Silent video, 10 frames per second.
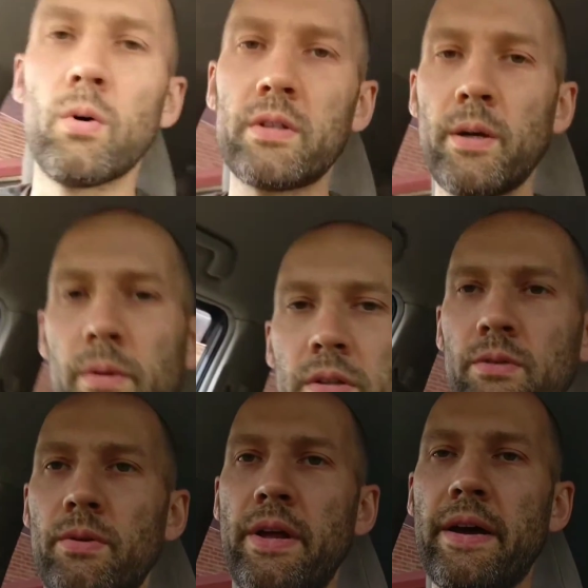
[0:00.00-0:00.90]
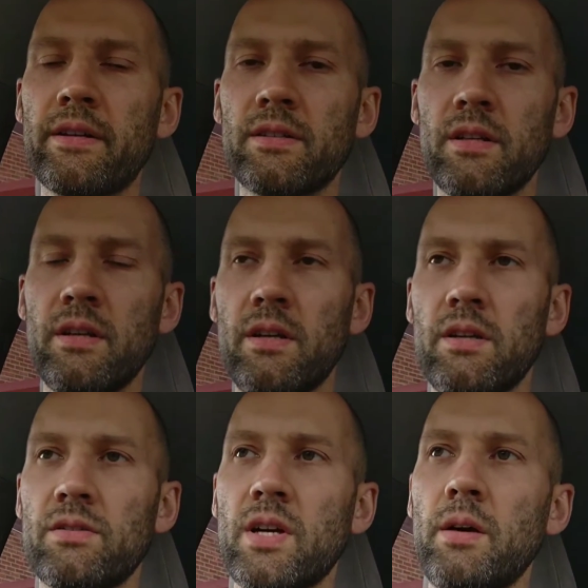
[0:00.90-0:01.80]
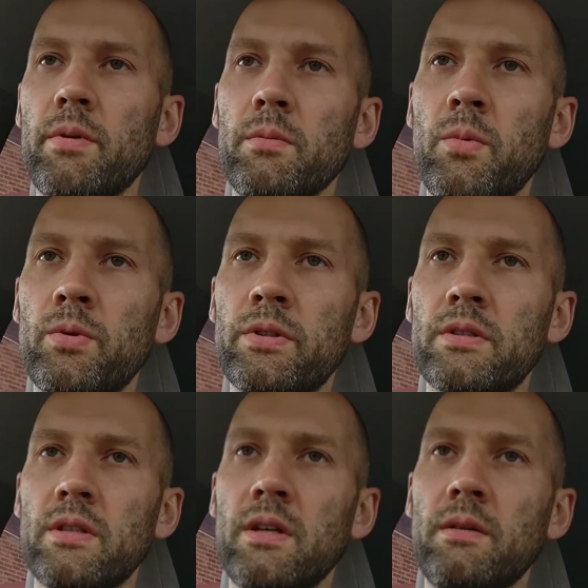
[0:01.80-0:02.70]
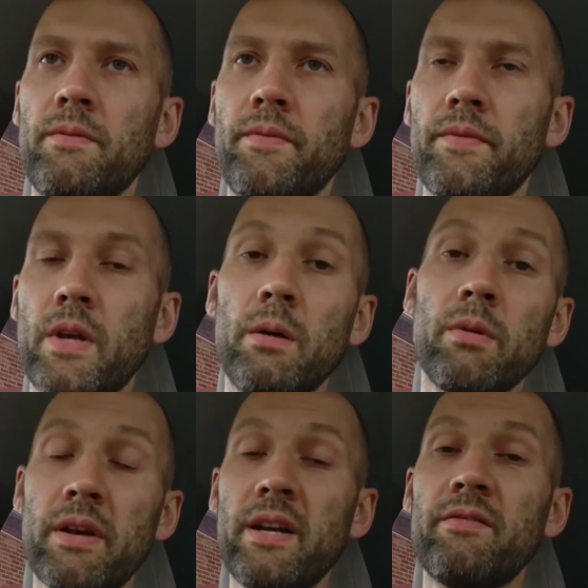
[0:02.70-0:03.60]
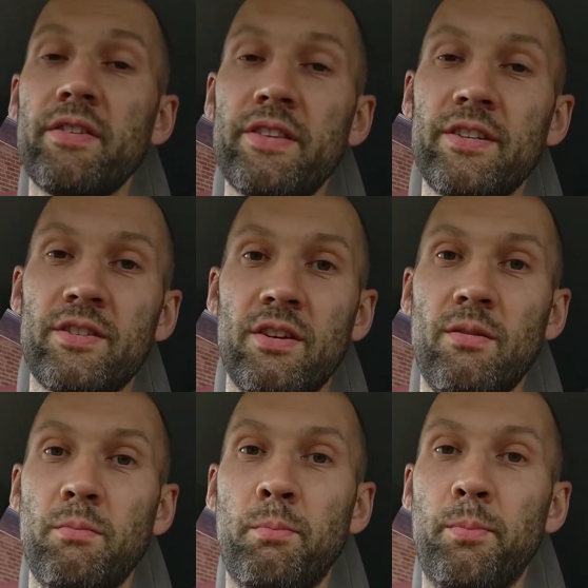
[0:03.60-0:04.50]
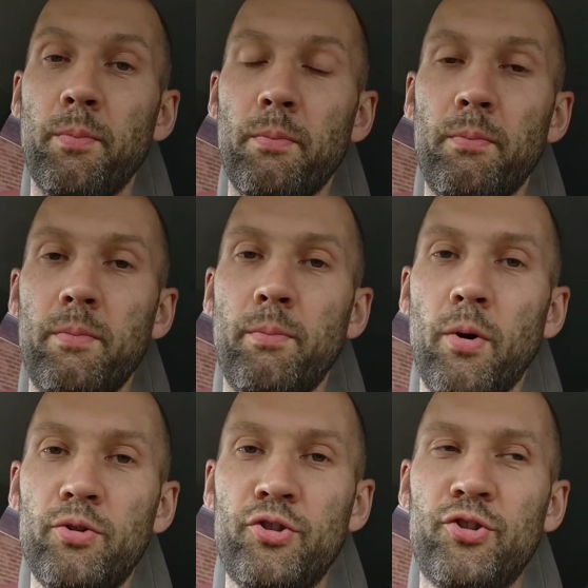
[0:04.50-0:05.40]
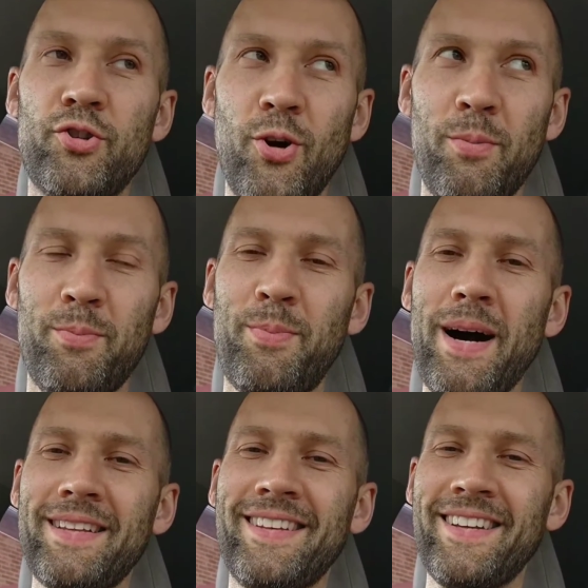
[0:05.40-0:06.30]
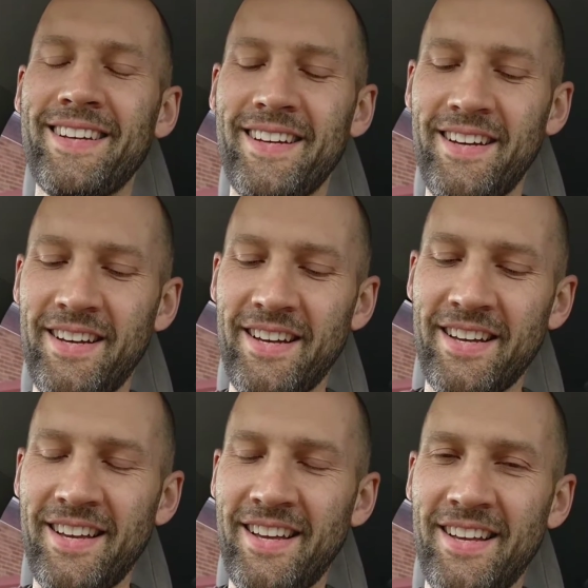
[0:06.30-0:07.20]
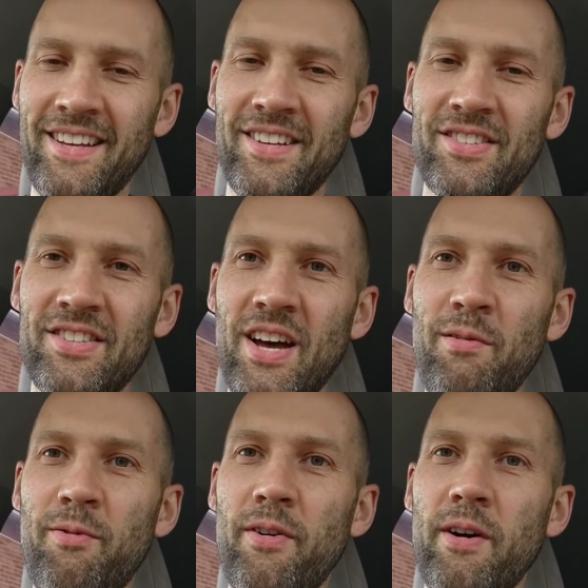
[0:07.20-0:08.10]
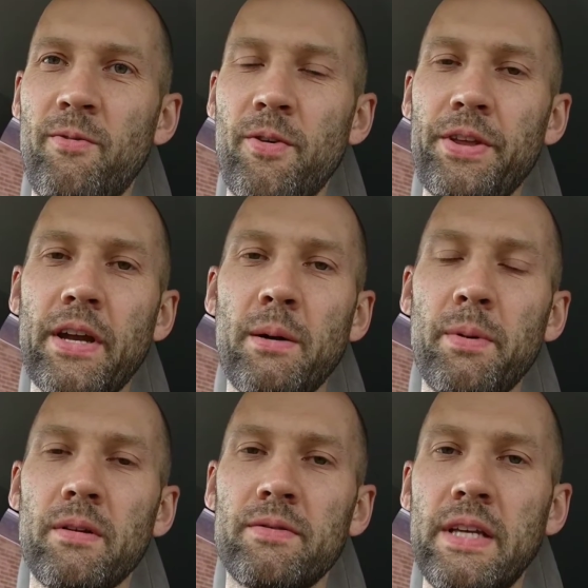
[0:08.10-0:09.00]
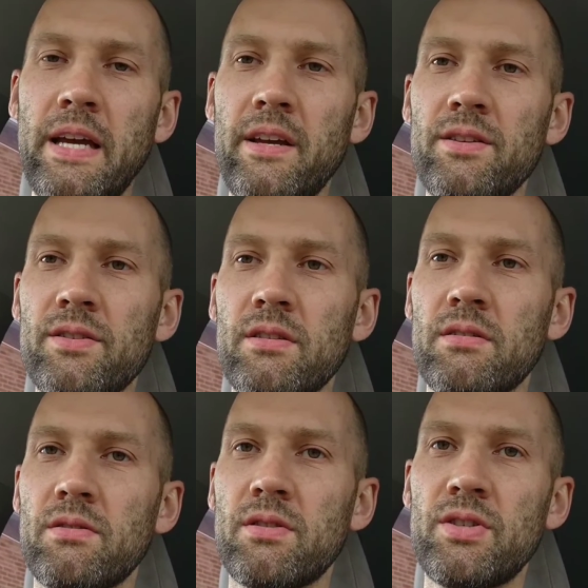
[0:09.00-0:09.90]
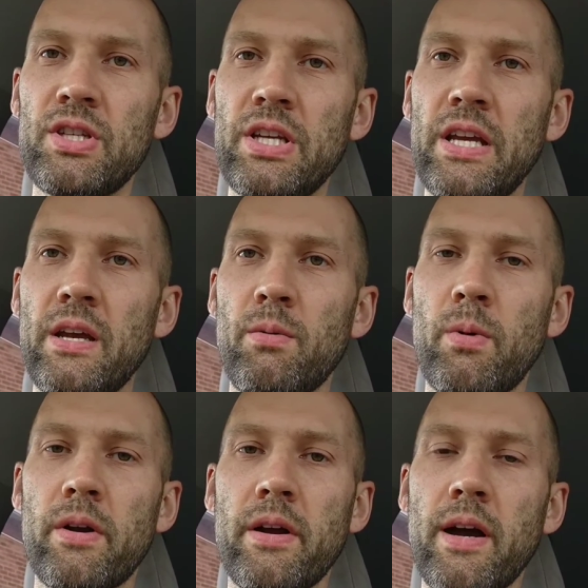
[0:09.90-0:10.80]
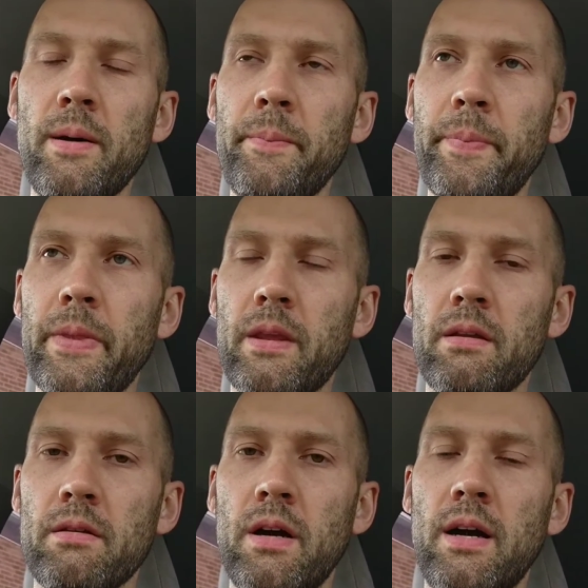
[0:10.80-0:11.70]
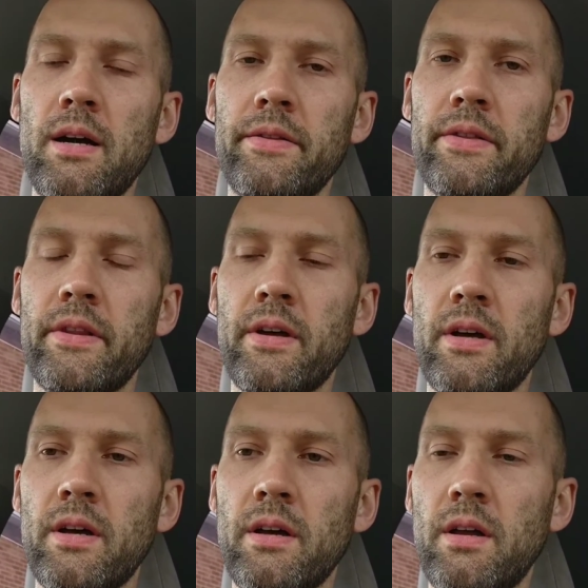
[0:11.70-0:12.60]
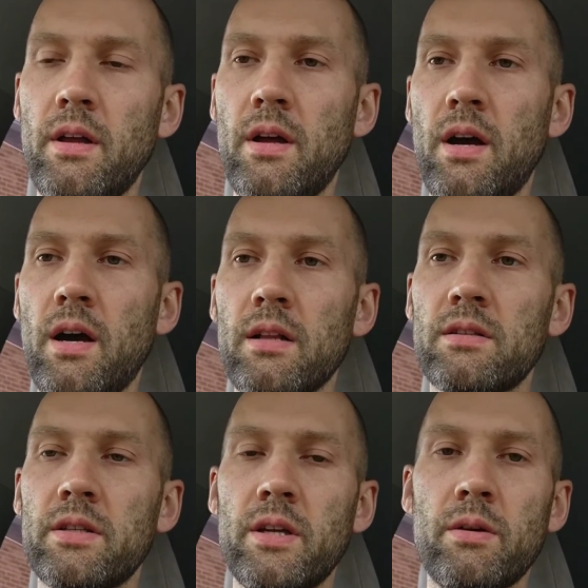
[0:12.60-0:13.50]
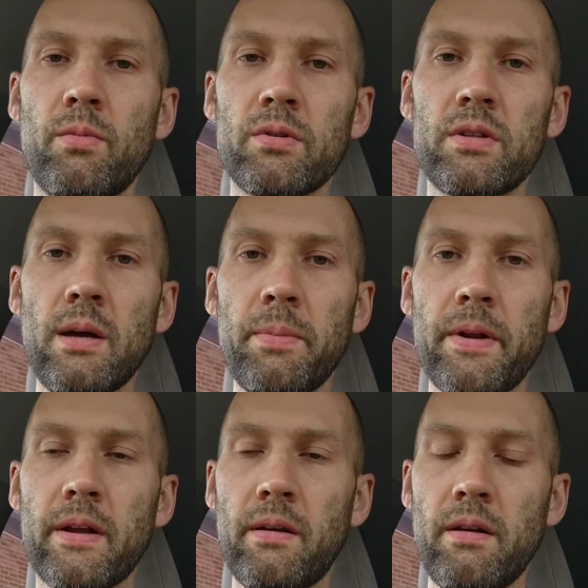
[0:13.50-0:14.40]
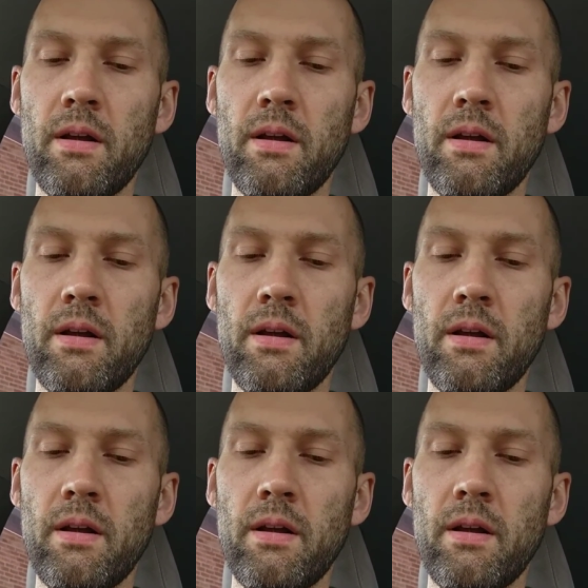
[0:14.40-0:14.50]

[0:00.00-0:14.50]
what I will do next is I will monitor, I will run with this bodge job battery stuff for the couple of days to see where I am, and I'll see what's happening.